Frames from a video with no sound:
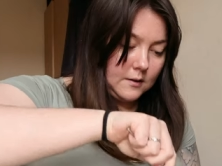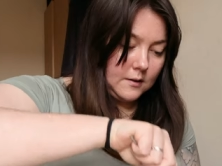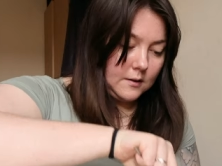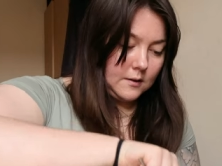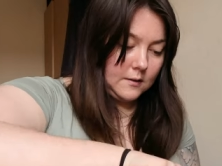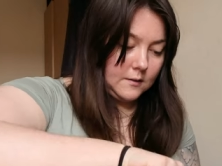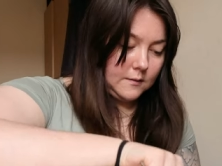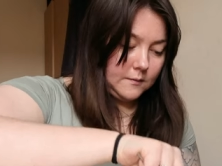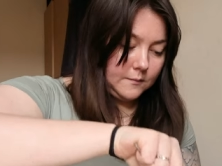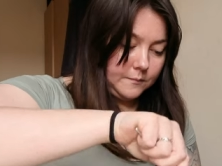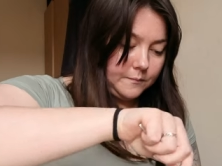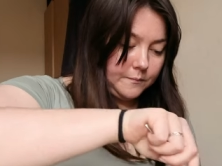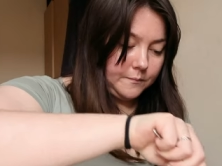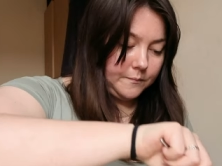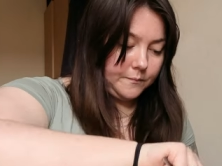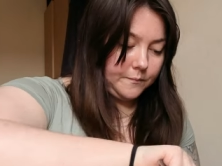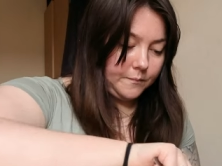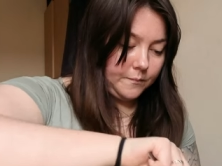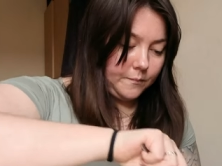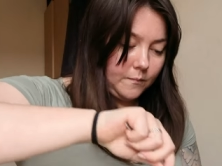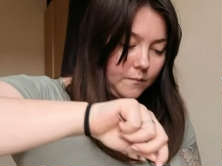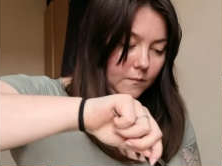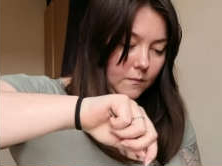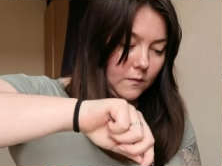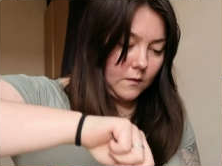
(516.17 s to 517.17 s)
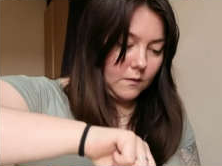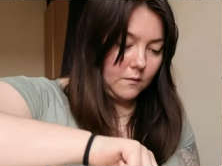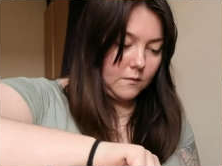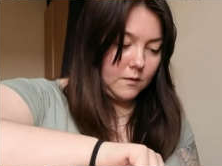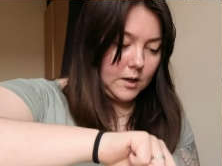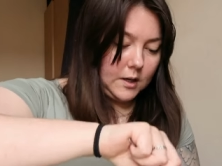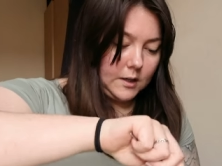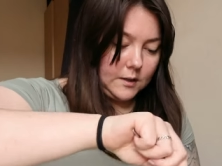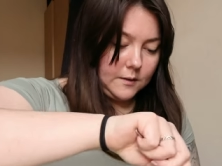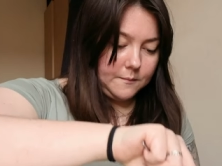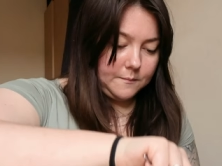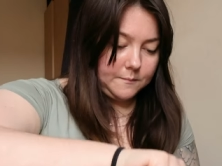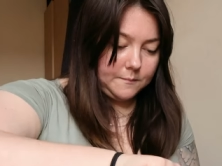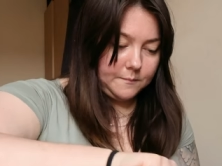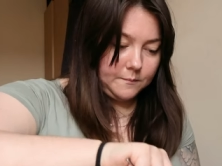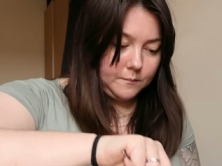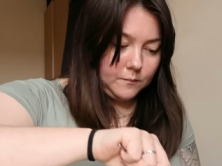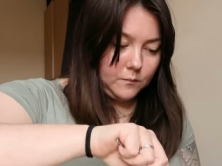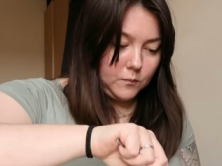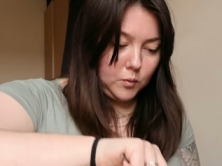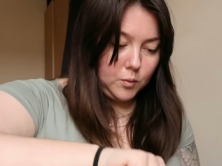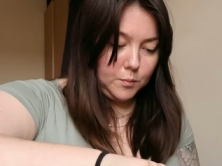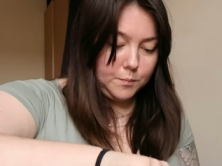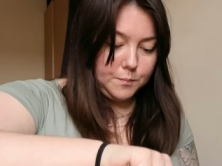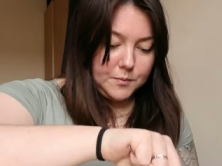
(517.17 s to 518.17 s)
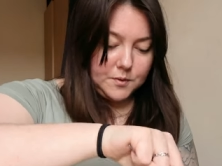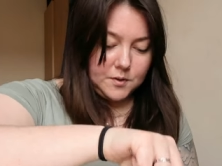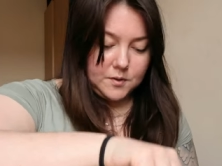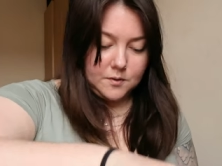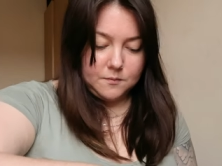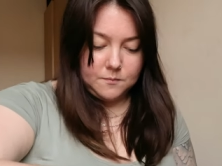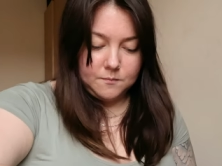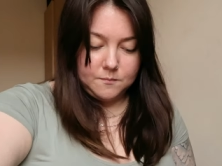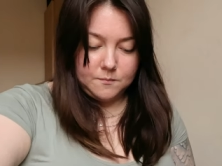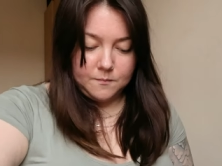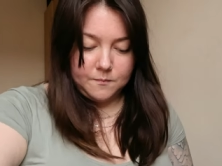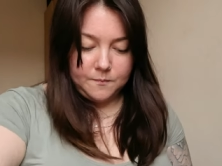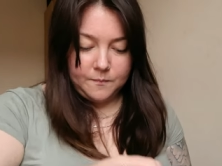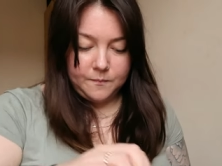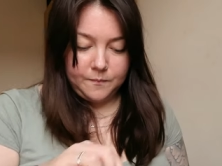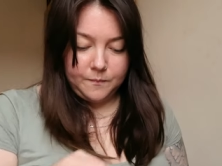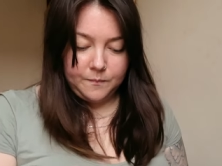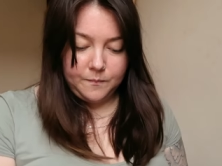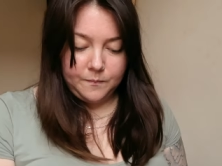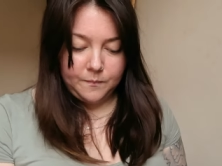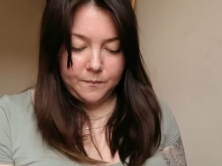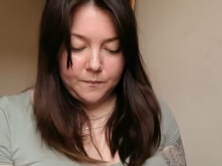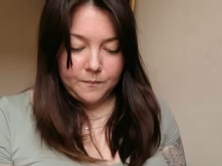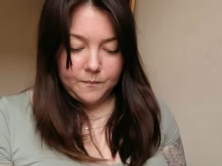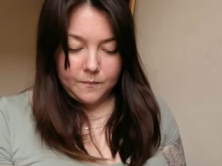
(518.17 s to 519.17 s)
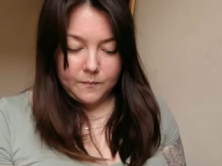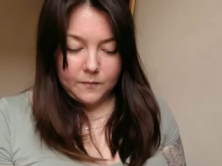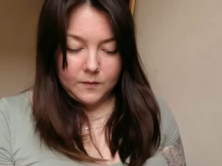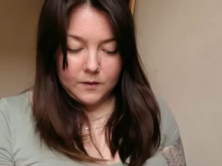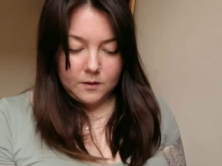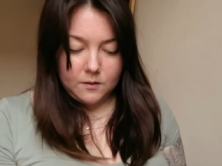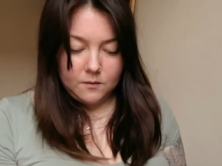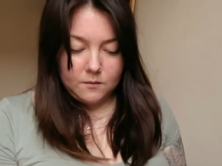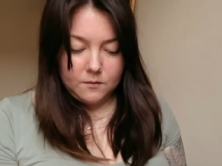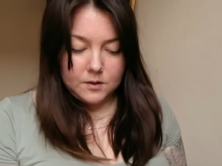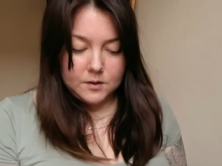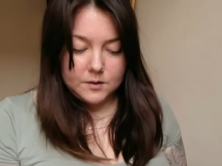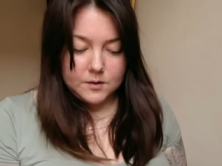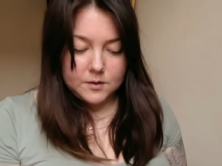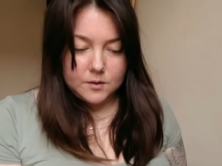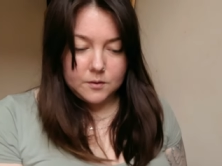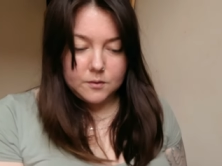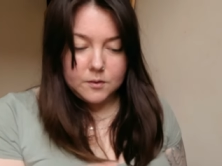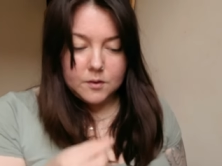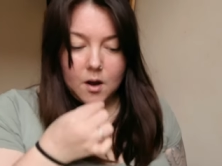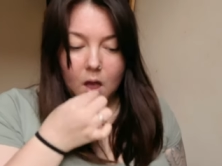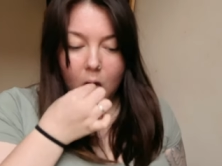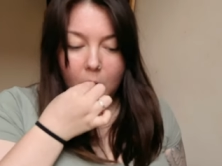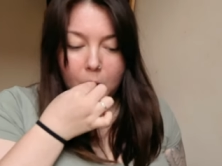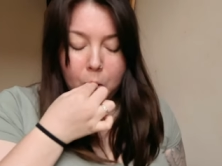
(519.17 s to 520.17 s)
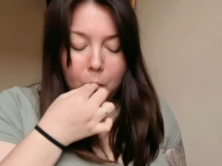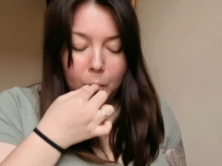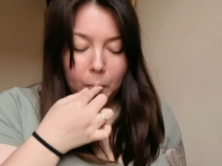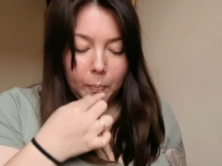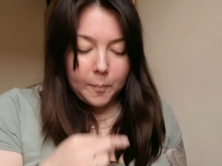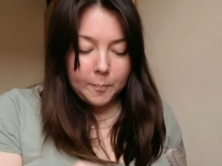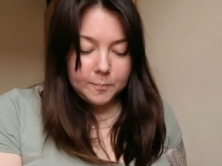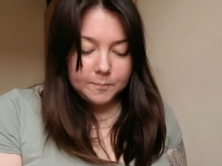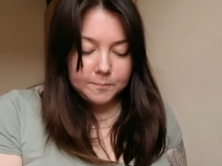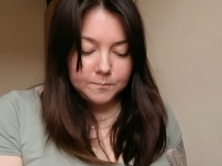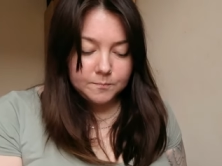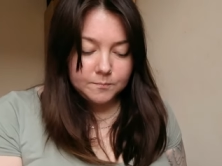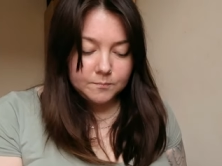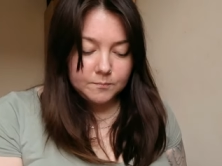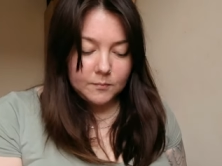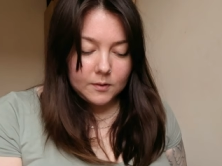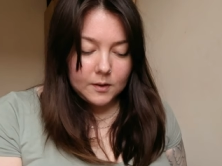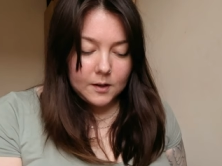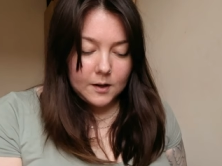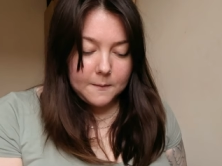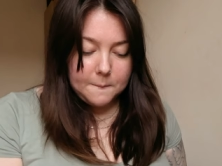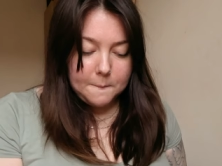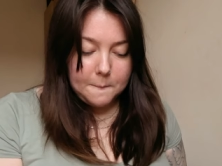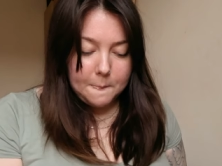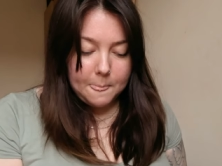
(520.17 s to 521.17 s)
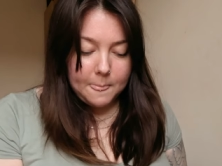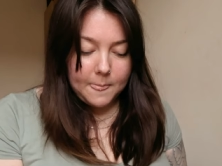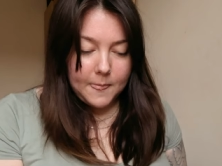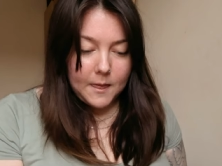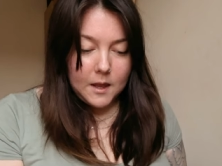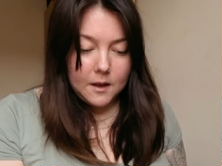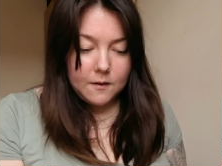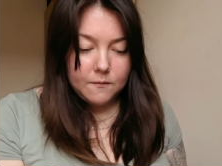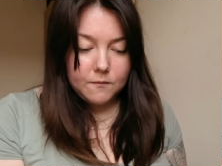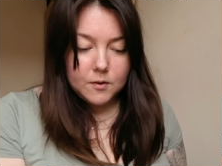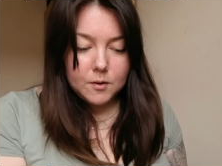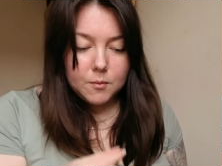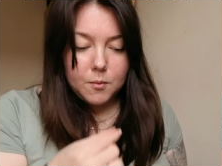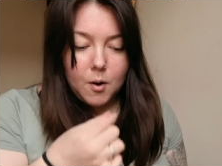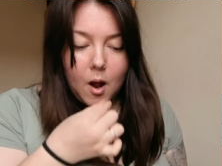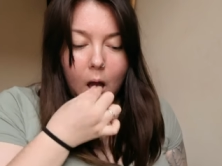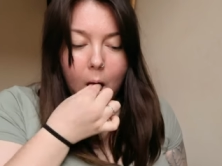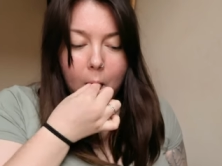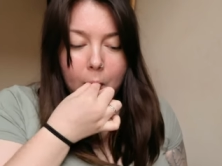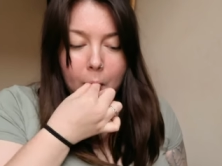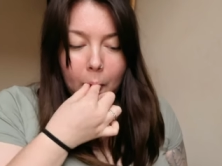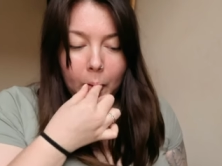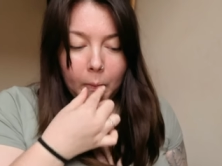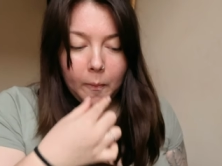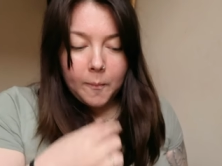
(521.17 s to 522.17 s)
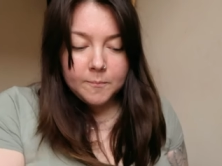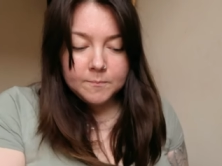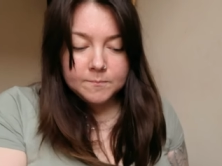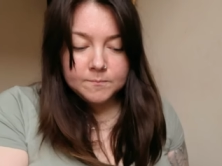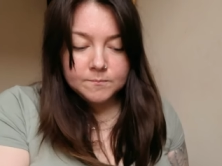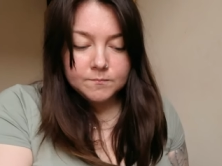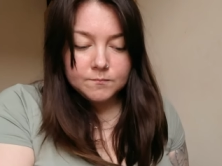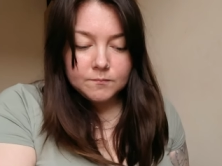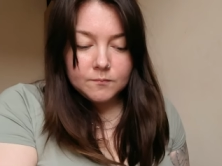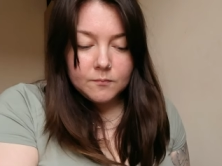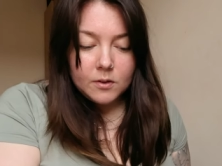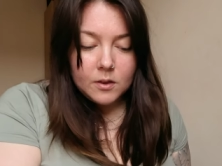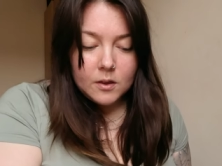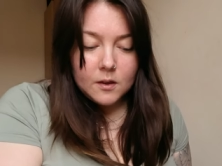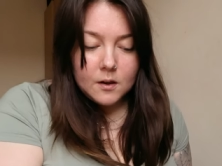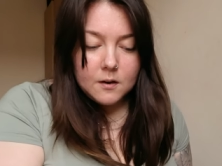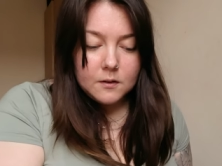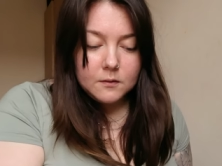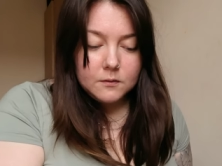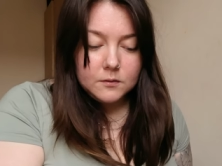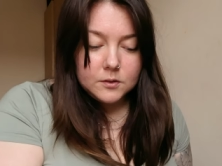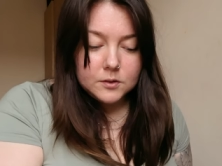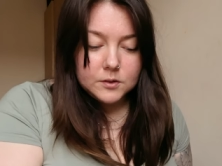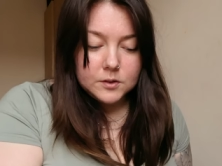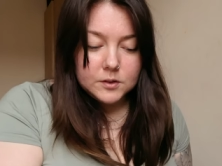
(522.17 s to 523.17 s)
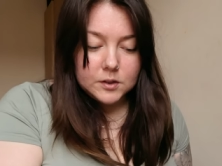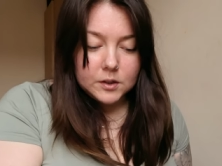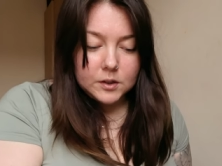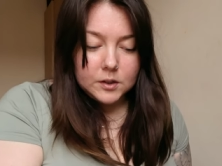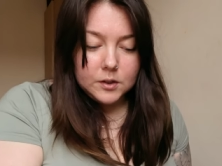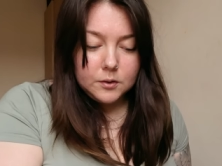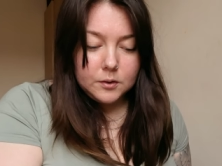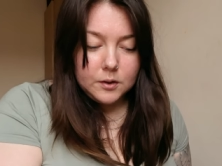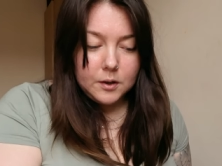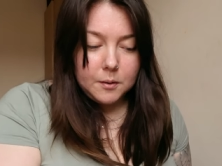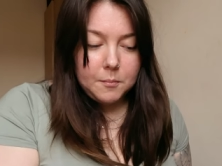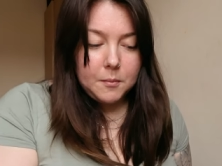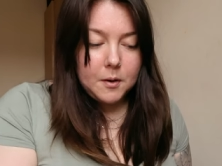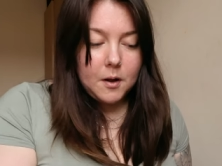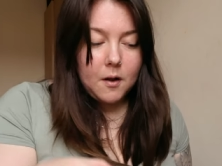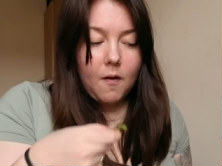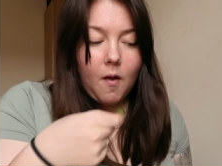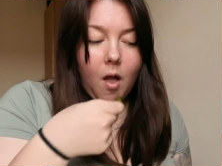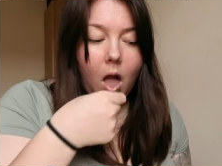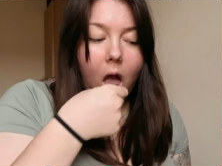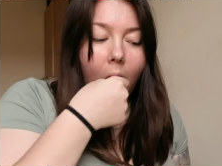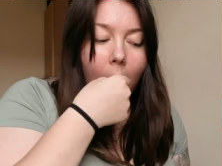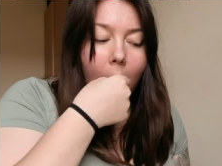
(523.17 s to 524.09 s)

All right, oops, where's it going? Everywhere. Lost the cucumber.